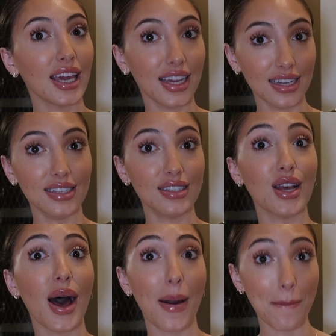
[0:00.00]

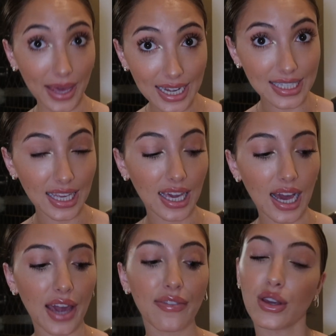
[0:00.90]
is
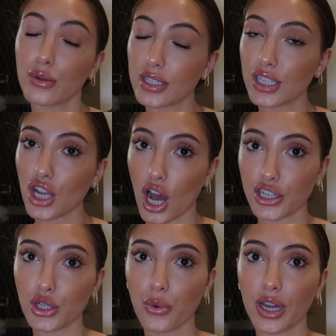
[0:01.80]
amazing. I've used the
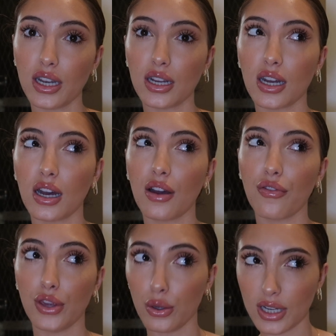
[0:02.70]
Tatcha one a
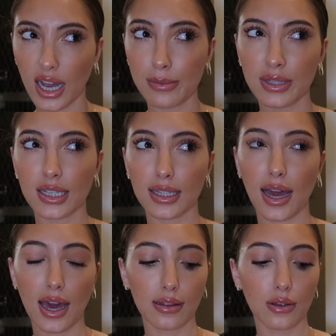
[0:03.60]
few times because I
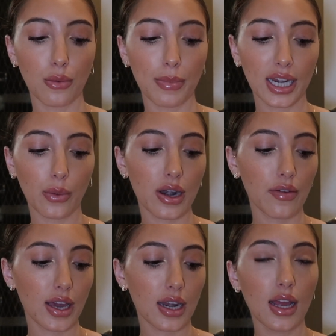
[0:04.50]
had a little mini one
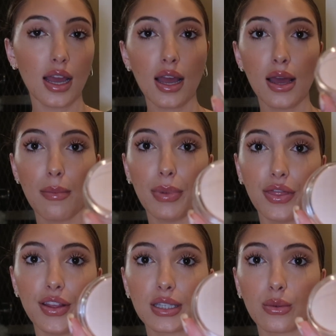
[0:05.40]
of it,
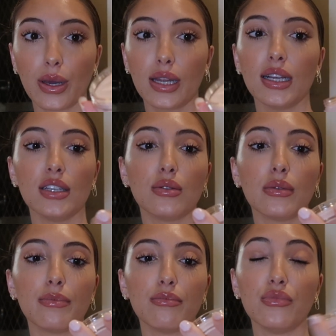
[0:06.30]
but this one is